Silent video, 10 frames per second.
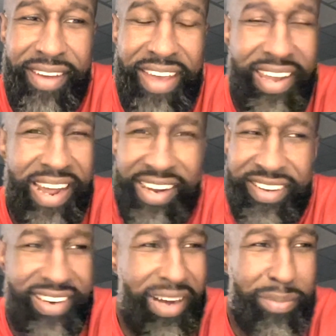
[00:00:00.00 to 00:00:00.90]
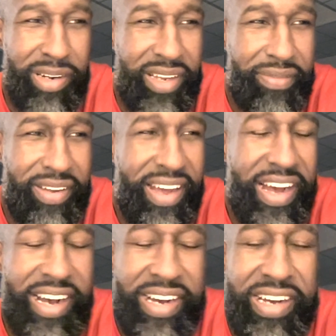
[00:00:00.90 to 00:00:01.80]
And I could not believe it.
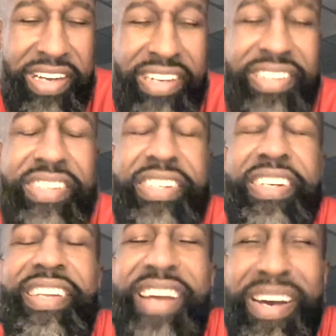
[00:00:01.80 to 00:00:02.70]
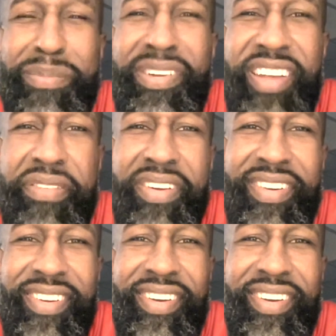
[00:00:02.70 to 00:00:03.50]
I could not believe it.